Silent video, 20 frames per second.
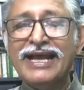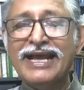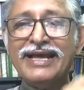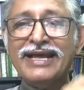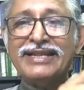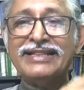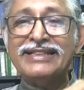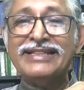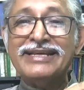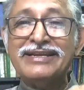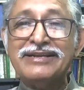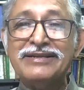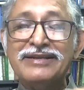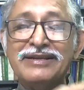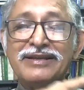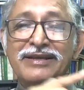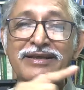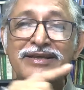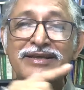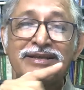and
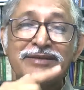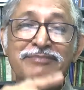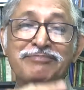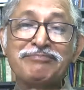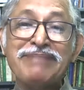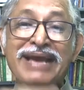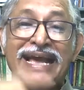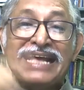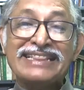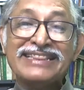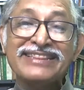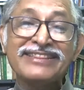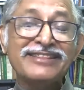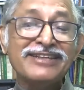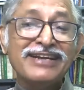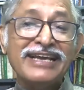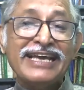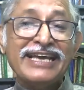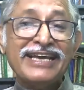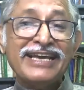then
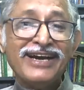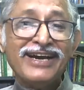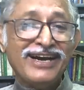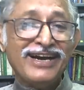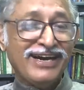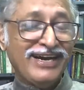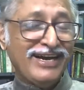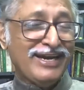Maitreya.